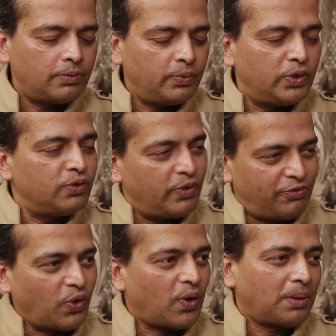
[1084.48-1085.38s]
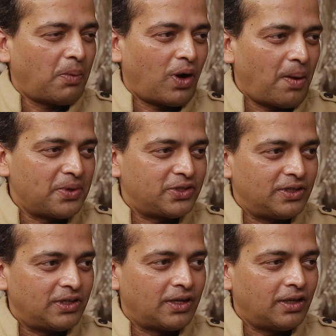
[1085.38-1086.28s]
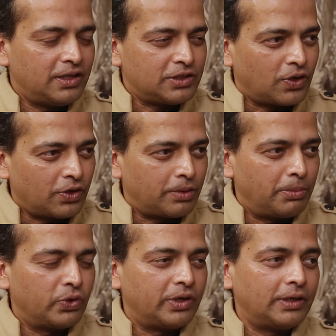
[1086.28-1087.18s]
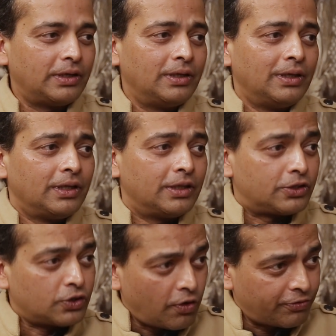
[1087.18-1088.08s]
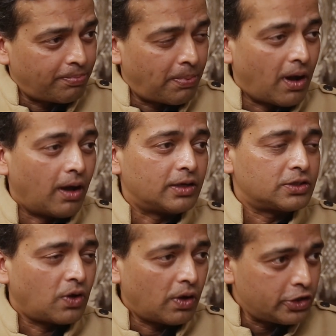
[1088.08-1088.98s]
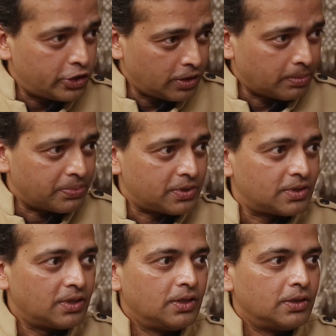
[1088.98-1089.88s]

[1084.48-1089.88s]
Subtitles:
We've talked about how much India is contributing, soft power, scholarships.